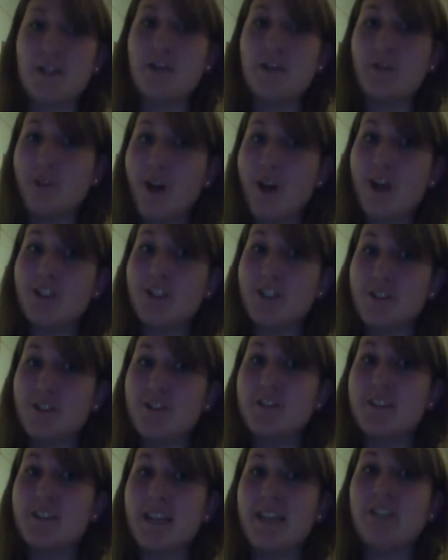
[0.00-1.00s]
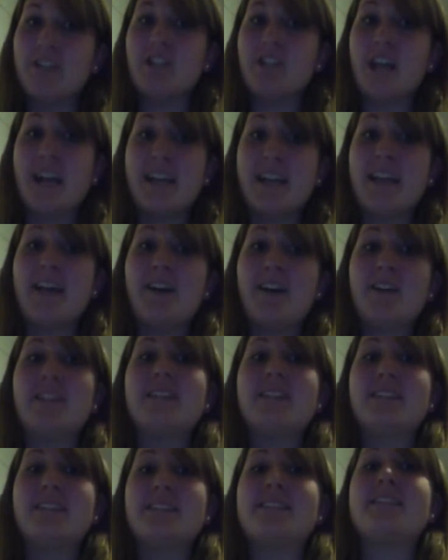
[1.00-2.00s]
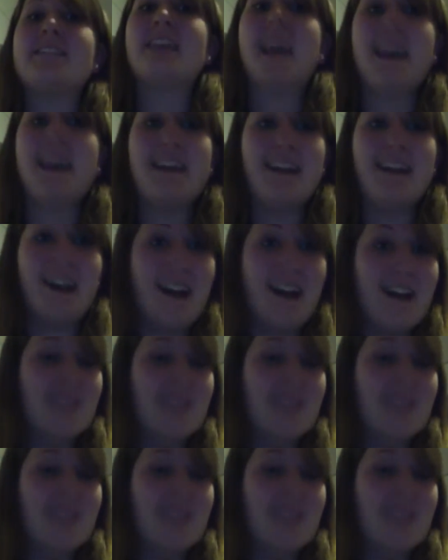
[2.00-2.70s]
frosh if you say Chagail. It is KYA.